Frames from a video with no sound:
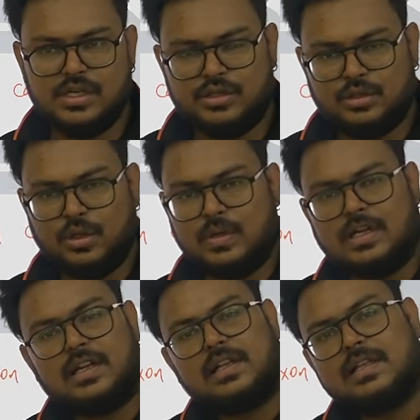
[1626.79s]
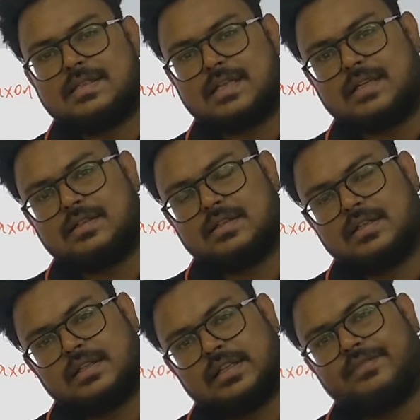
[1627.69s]
So lower hierarchy is son,
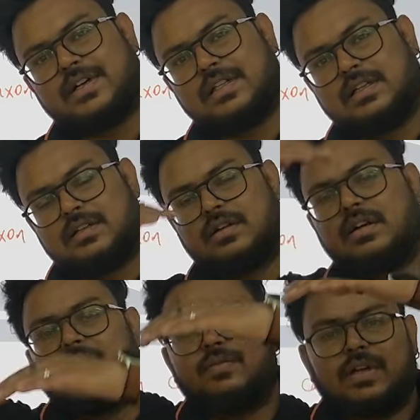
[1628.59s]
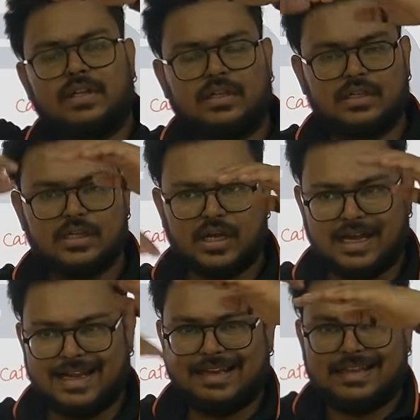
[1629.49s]
then father, grandfather.
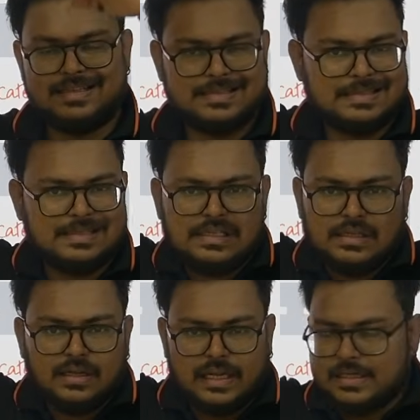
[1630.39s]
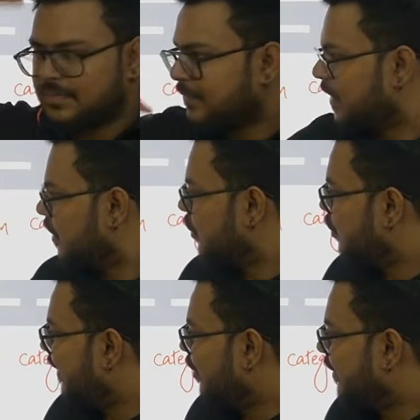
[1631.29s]
Hierarchies, right? So
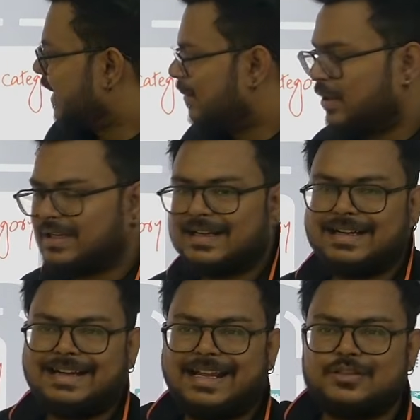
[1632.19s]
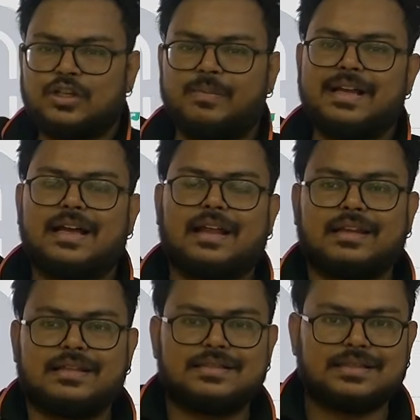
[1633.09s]
we are talking about taxonomic
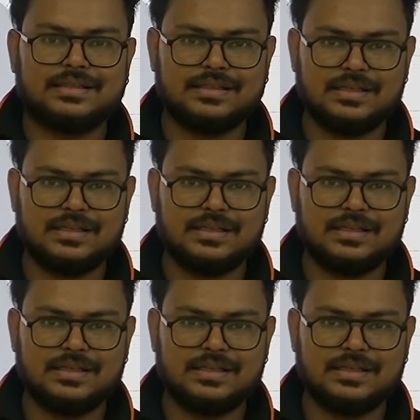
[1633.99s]
hierarchies.